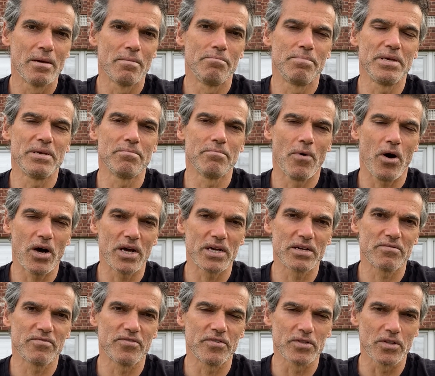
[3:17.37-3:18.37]
Be
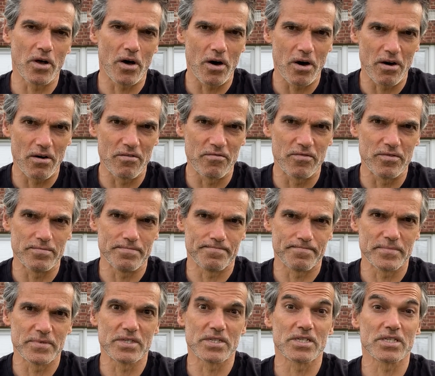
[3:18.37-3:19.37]
mindful of
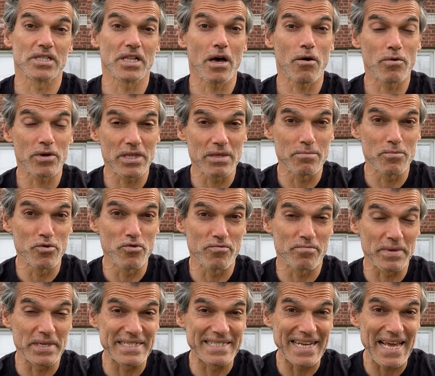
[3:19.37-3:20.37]
slowing the
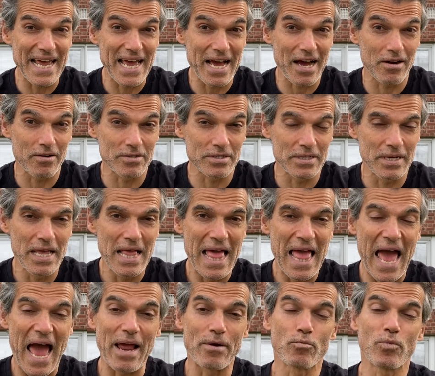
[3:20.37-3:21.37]
movement down.
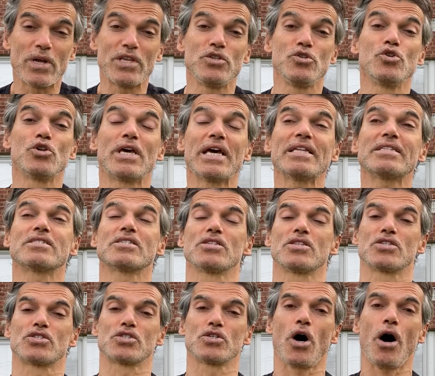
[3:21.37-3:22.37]
And when you get to
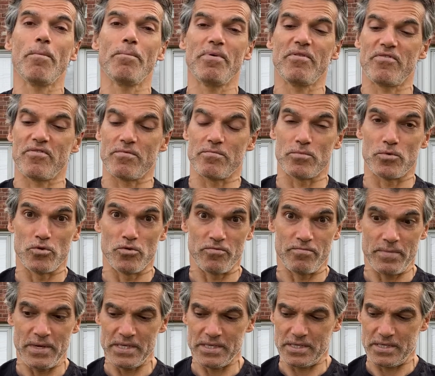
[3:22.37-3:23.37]
the top of a
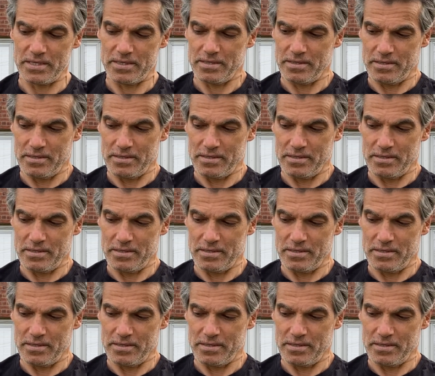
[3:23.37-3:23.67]
movement,